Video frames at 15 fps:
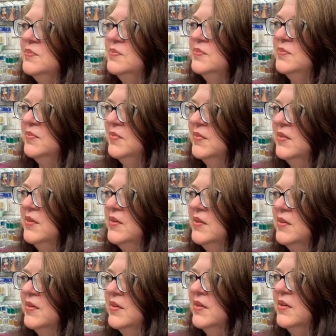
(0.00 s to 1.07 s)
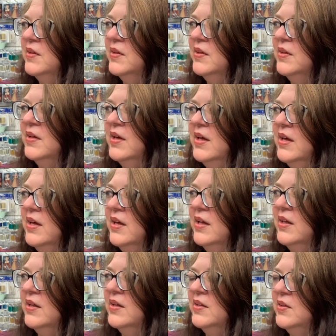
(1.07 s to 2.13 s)
So you can
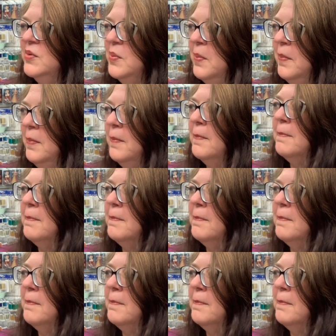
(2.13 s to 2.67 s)
count everything.